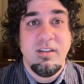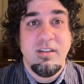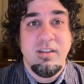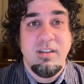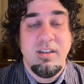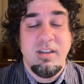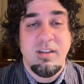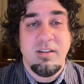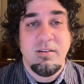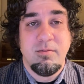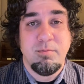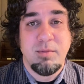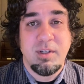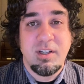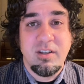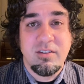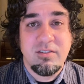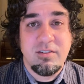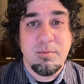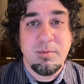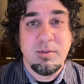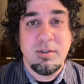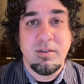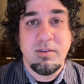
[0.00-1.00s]
And
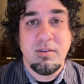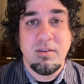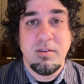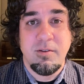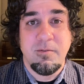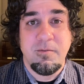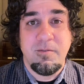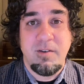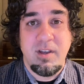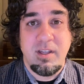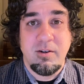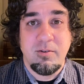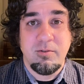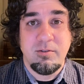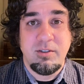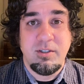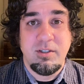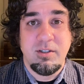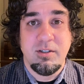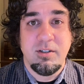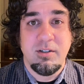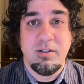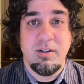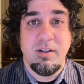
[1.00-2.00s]
because I'm in the final
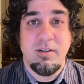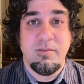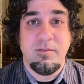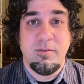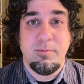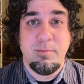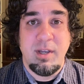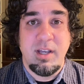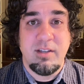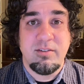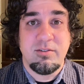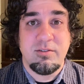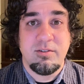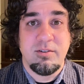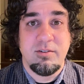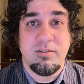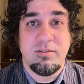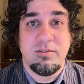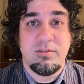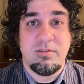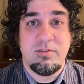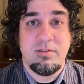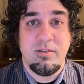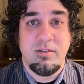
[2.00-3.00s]
year of a
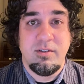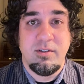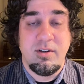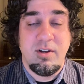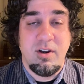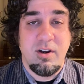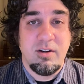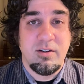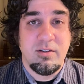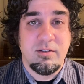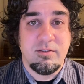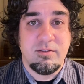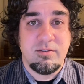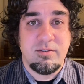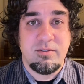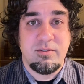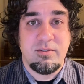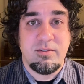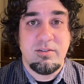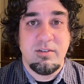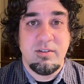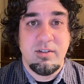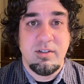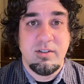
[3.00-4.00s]
Master's in
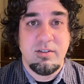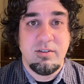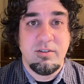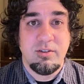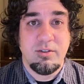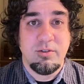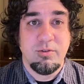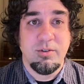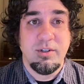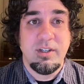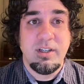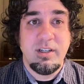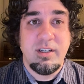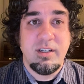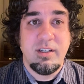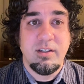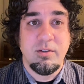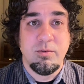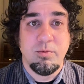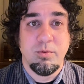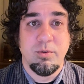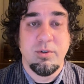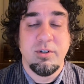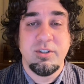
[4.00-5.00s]
Arts uh, degree
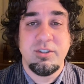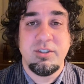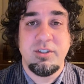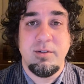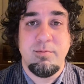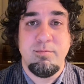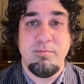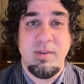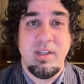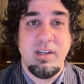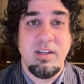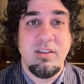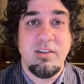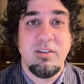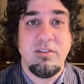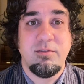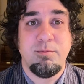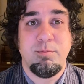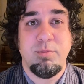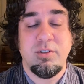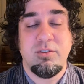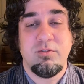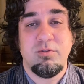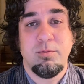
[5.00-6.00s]
in worship, many of these
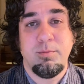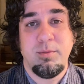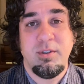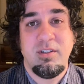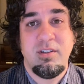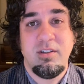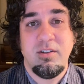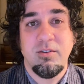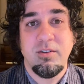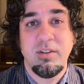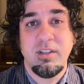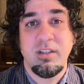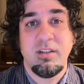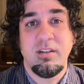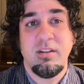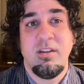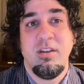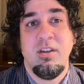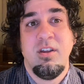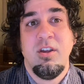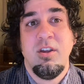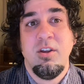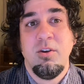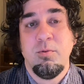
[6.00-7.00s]
books will be dealing
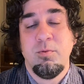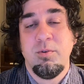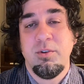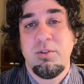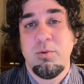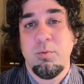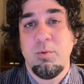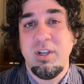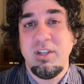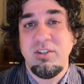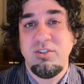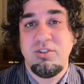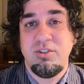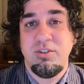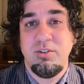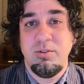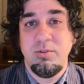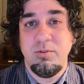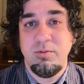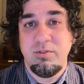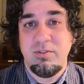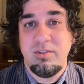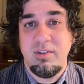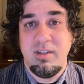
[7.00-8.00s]
with the way
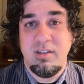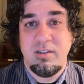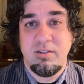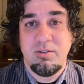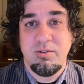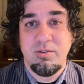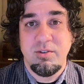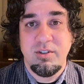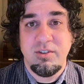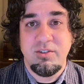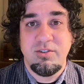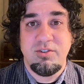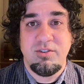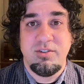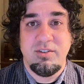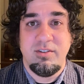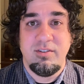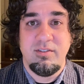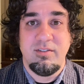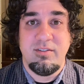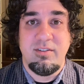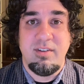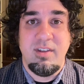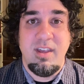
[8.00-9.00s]
Jews and
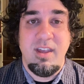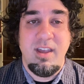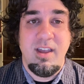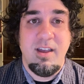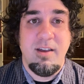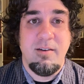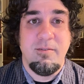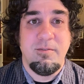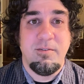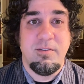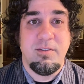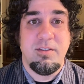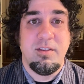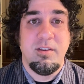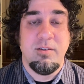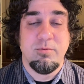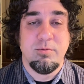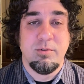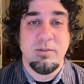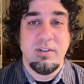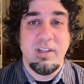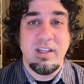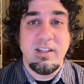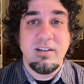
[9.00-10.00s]
Christians have
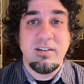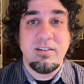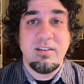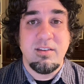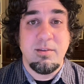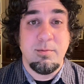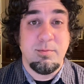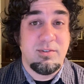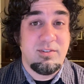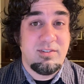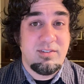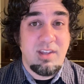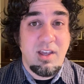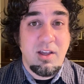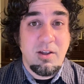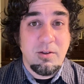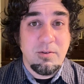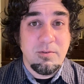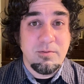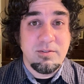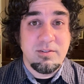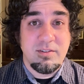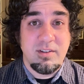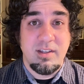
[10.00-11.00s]
related to
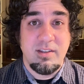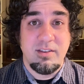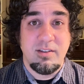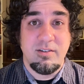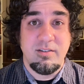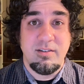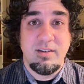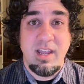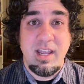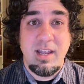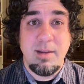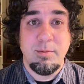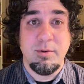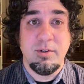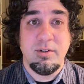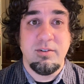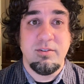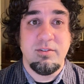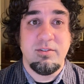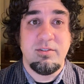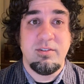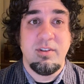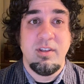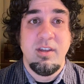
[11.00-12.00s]
themselves and their
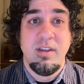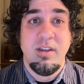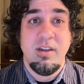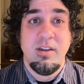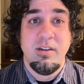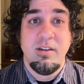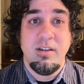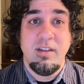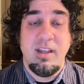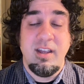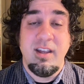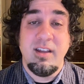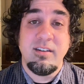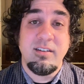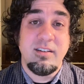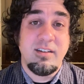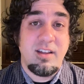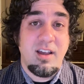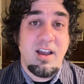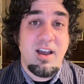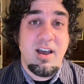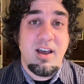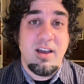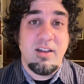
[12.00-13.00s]
neighbors and
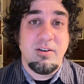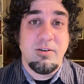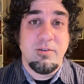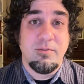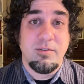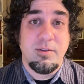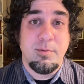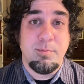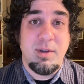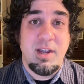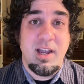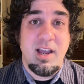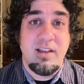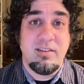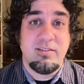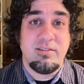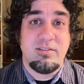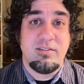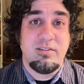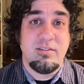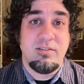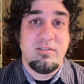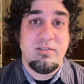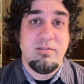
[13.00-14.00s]
God over the past